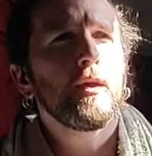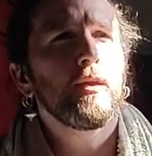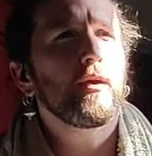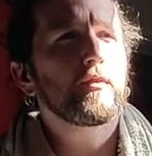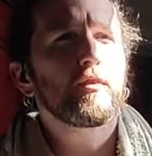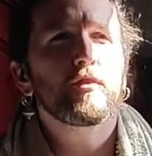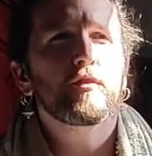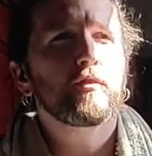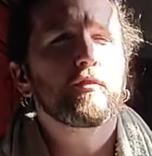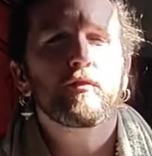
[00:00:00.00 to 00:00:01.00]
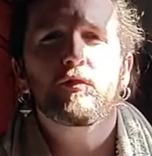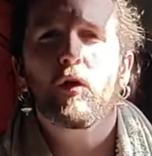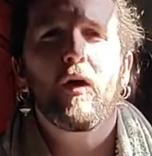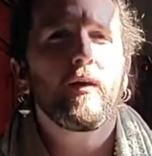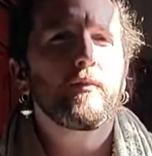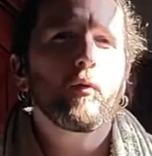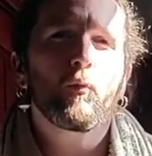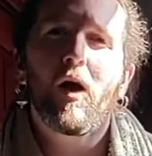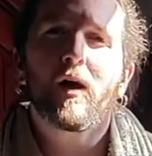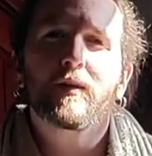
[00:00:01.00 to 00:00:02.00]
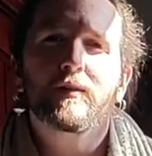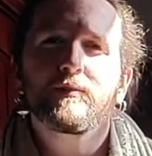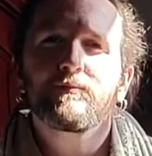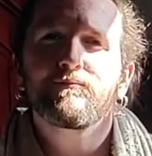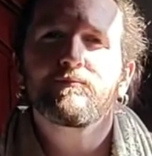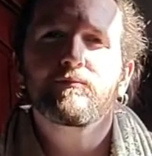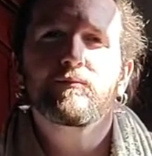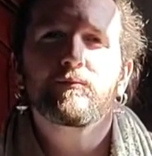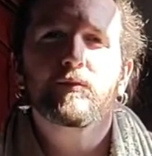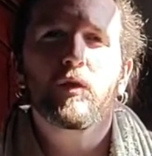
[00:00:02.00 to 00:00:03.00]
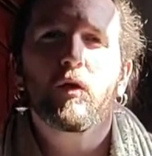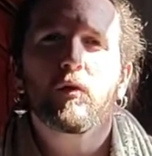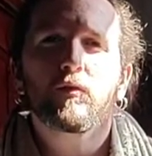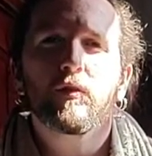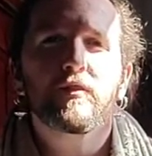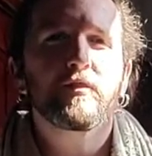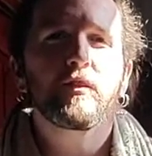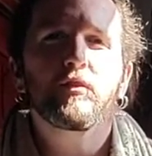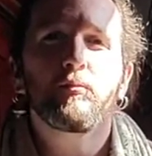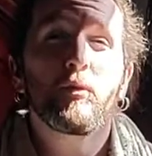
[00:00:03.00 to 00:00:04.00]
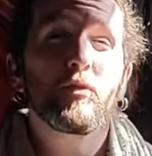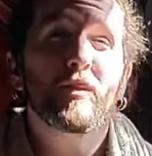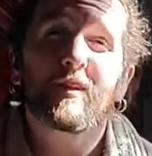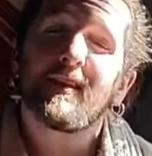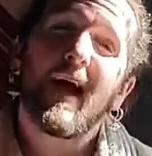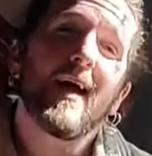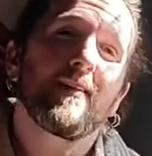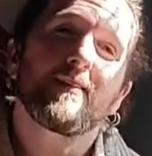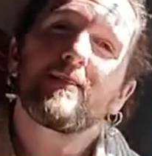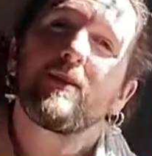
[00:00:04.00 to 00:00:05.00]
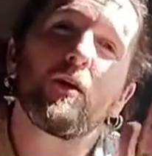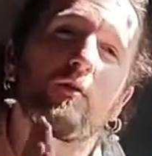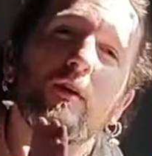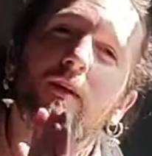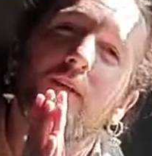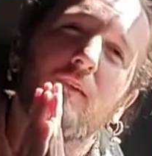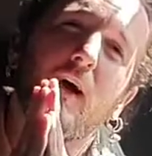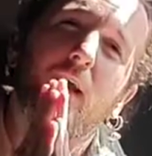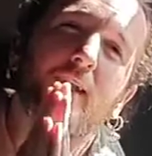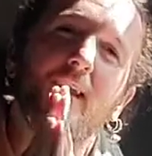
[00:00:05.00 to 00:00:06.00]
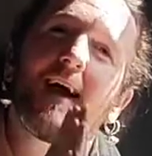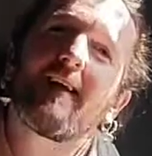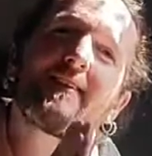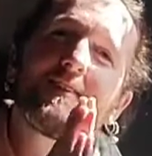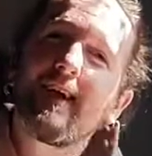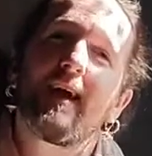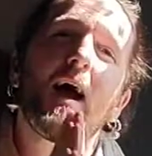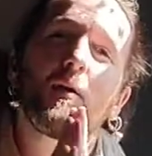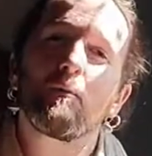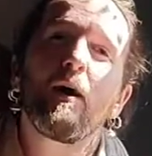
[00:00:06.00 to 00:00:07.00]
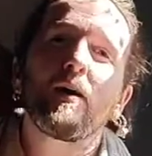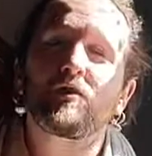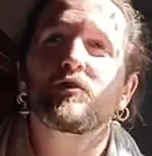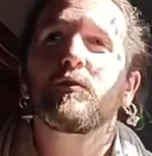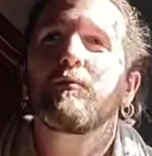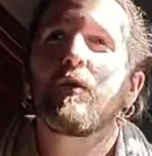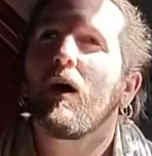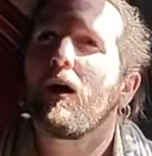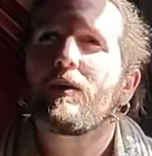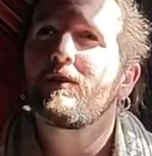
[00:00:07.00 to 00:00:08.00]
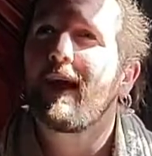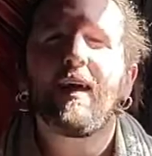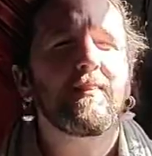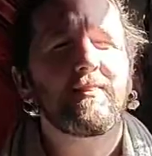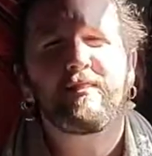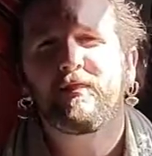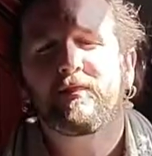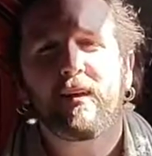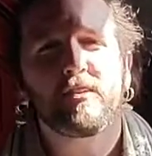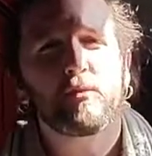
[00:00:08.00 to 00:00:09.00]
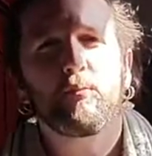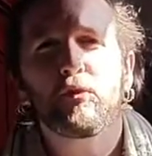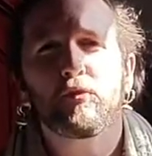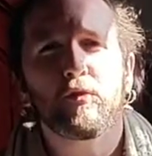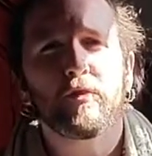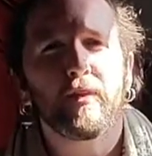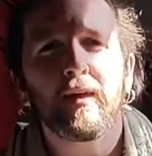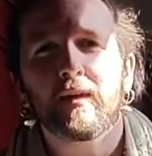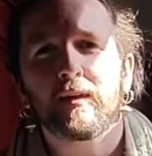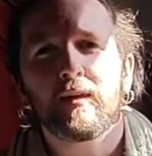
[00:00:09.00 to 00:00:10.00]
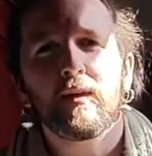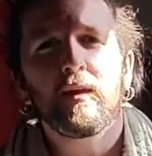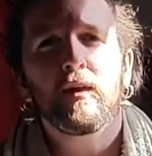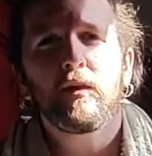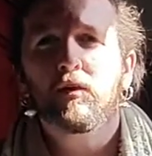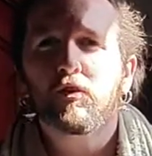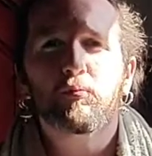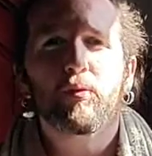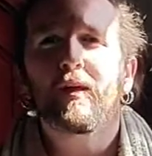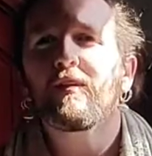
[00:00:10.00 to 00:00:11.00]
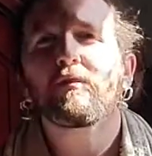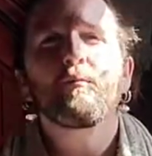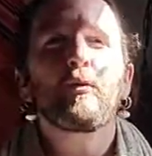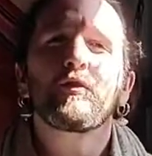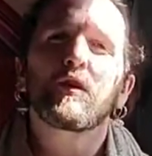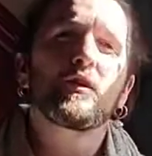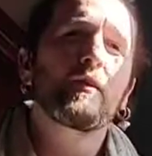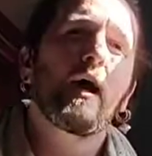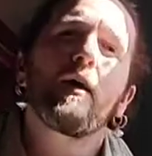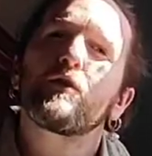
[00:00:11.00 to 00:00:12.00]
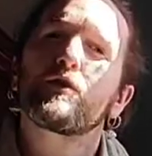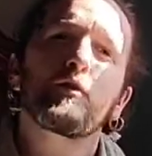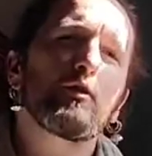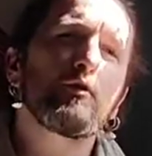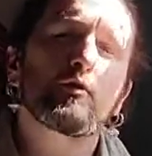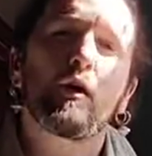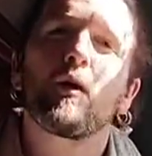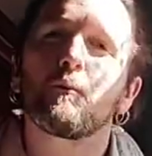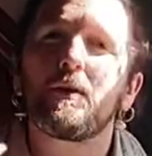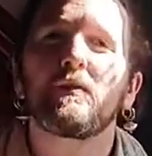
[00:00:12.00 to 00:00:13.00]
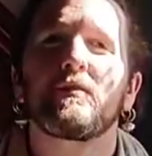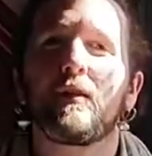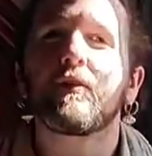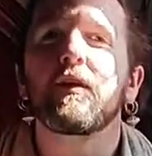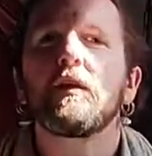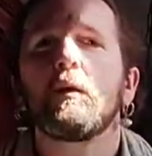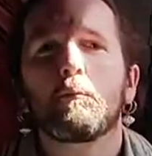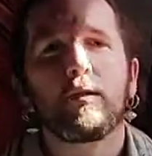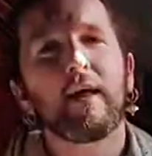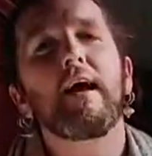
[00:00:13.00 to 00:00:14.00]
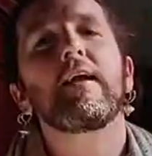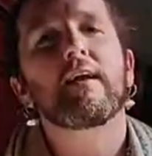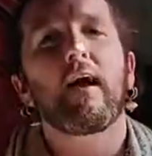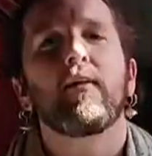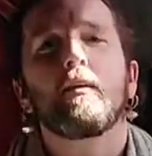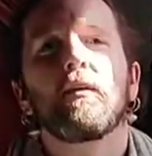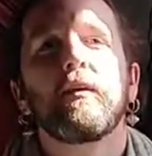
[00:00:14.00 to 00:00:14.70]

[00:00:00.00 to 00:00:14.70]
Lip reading: You know, just go out and walk. You know, listen to some music, dance. You know, really, I cannot say how much dance is just such a beautiful thing. You know, just play some music in your house and goof around, be silly, play together.